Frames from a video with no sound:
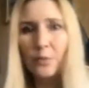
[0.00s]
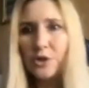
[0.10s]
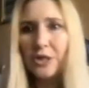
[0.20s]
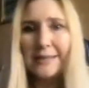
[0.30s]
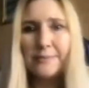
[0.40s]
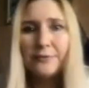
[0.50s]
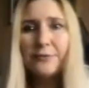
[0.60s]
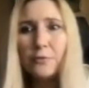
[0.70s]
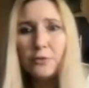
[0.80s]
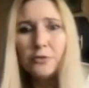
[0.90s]
which can be
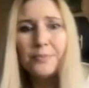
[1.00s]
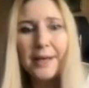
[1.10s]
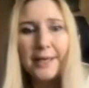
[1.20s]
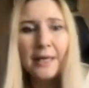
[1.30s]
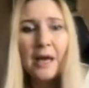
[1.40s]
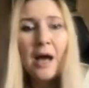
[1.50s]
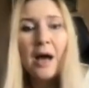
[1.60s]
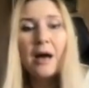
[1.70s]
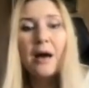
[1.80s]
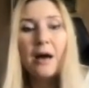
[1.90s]
followed by
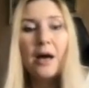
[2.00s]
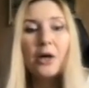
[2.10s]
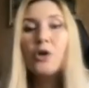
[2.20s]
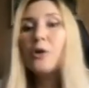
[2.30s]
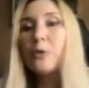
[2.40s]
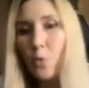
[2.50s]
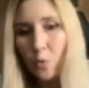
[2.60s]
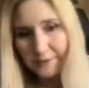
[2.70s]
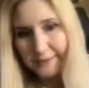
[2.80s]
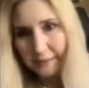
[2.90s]

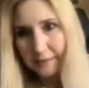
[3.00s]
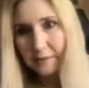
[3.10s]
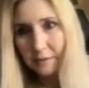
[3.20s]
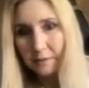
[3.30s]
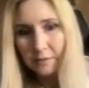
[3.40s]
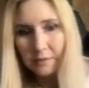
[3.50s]
clauses.